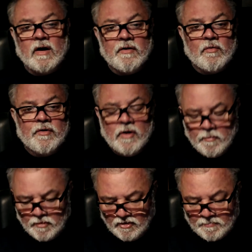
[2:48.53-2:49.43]
I don't want
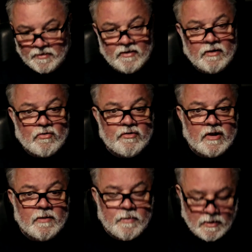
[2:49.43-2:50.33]
nobody spitting the toys out
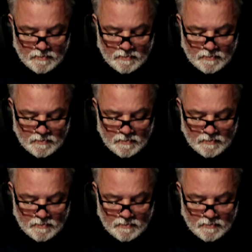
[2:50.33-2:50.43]
the pram.